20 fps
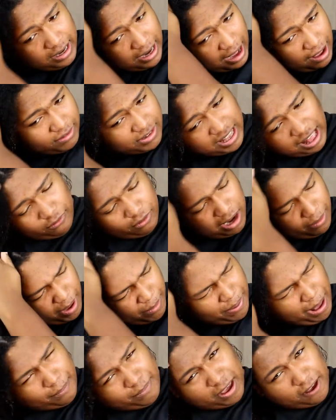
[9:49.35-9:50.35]
I was like, well, let me
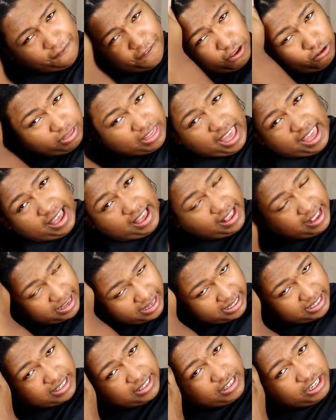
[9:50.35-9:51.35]
buy me a few
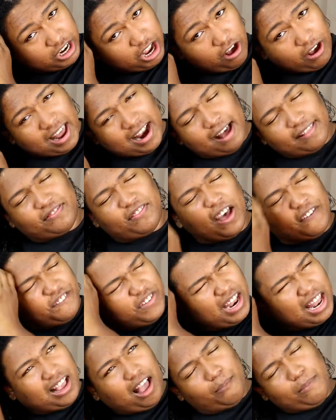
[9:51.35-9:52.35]
things, you know, and I
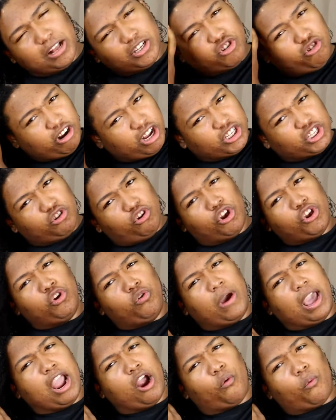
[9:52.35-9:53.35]
feel like I'm entering into a
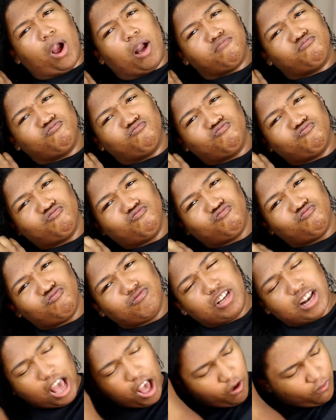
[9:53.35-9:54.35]
new era,
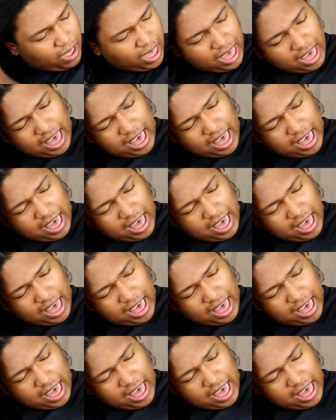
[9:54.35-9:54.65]
you know.